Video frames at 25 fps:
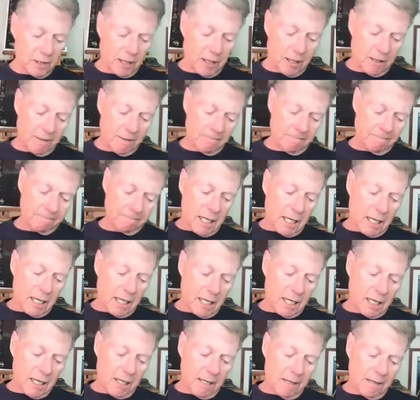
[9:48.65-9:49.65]

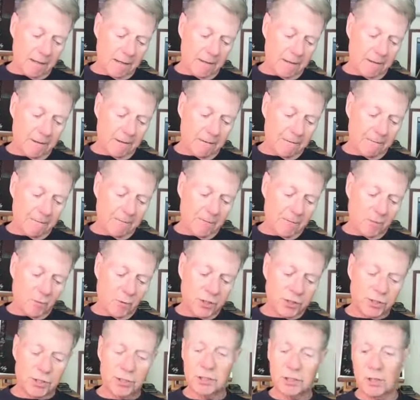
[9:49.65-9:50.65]

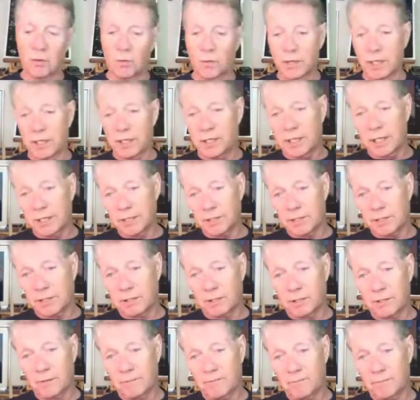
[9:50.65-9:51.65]
was that when they
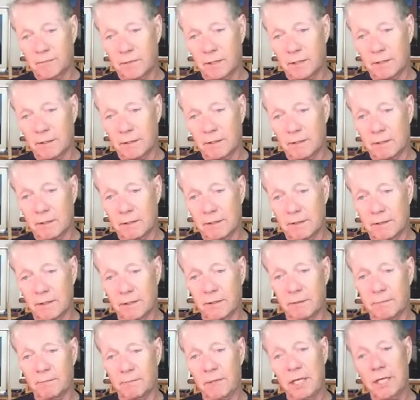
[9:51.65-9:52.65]
tested
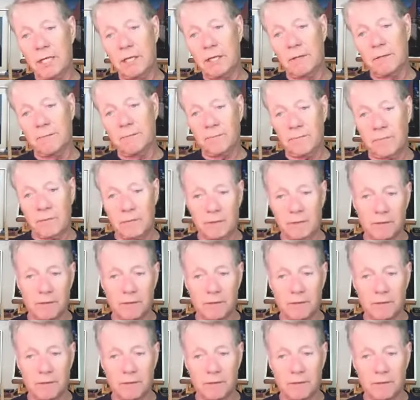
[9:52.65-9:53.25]
the medium,